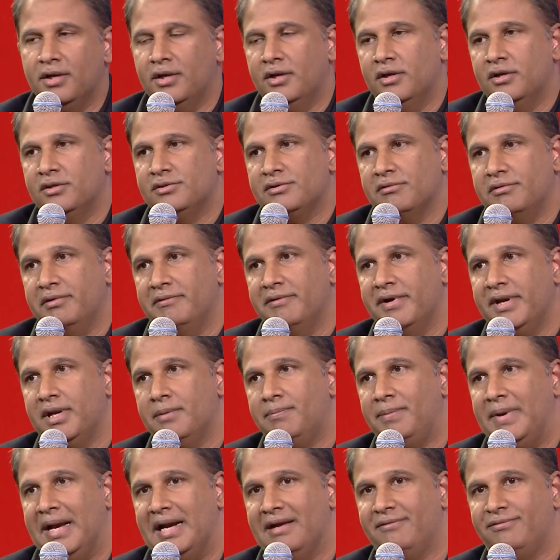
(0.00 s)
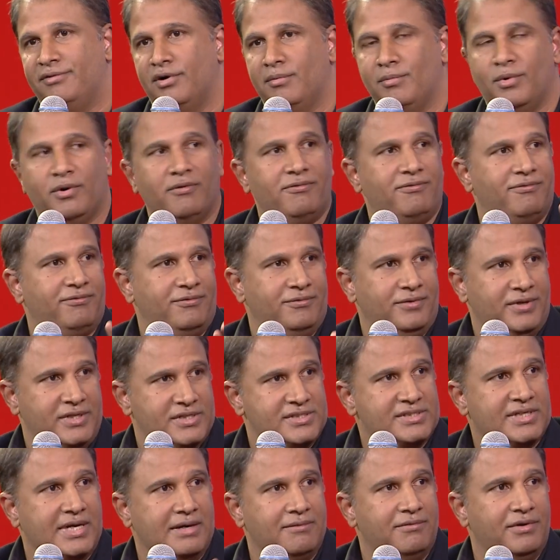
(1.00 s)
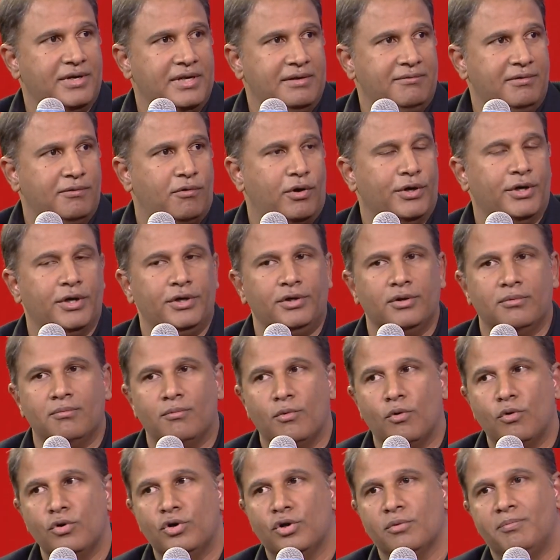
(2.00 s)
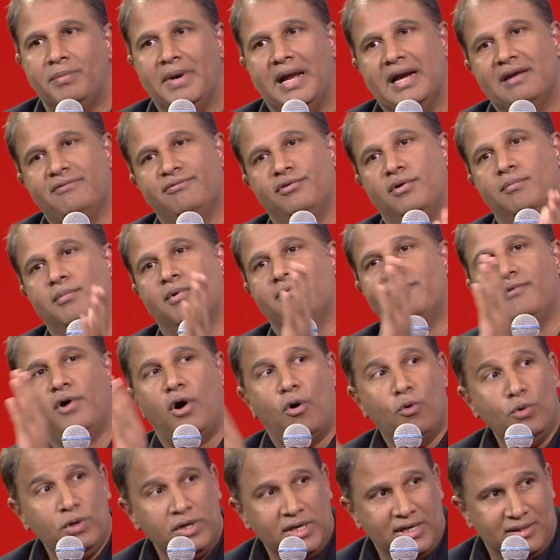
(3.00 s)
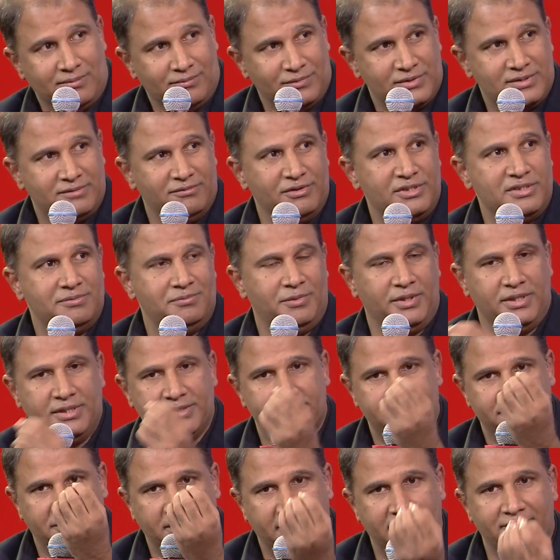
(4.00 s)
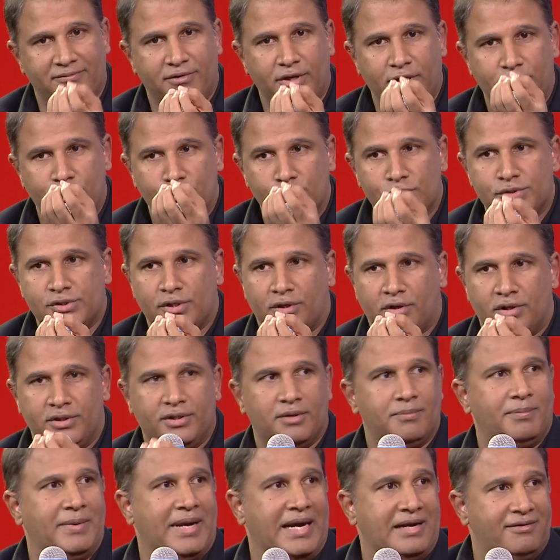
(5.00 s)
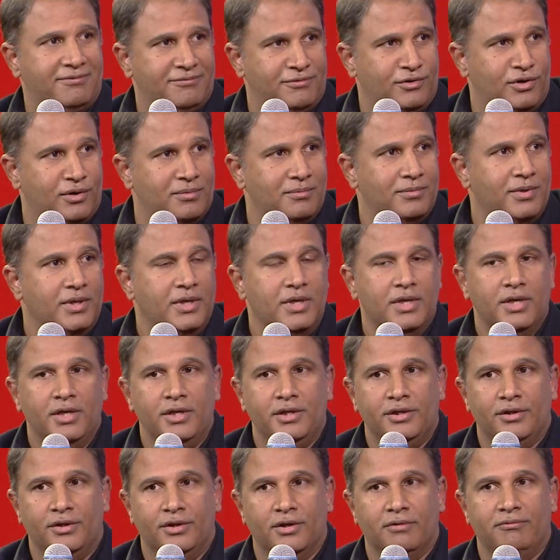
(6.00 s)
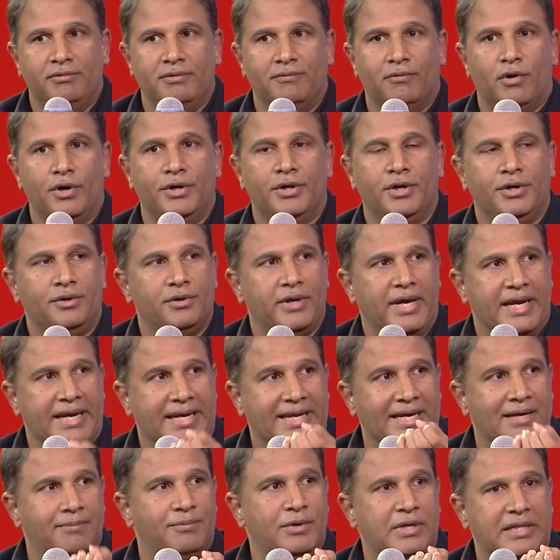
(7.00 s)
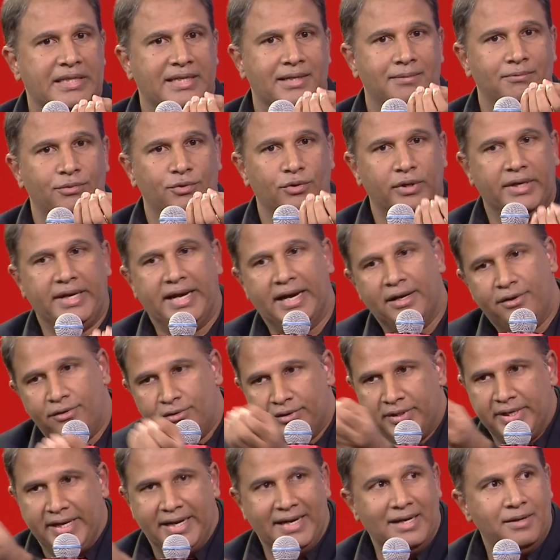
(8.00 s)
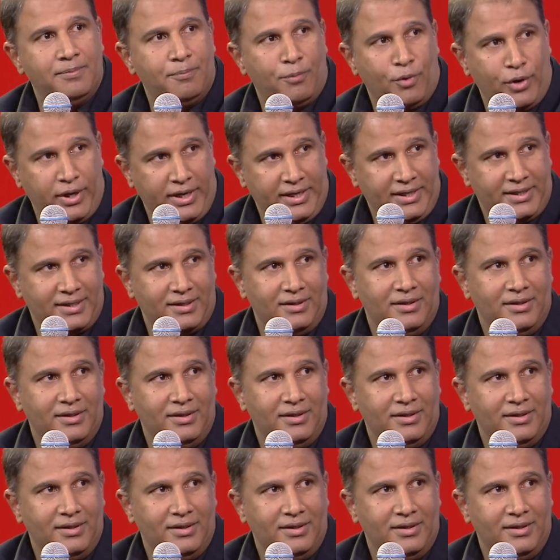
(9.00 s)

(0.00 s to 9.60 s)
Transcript: So we were a platform of discovery. We wanted to move to platform of outcomes, which means for every user on the platform, we wanted to enable them to get to the end point.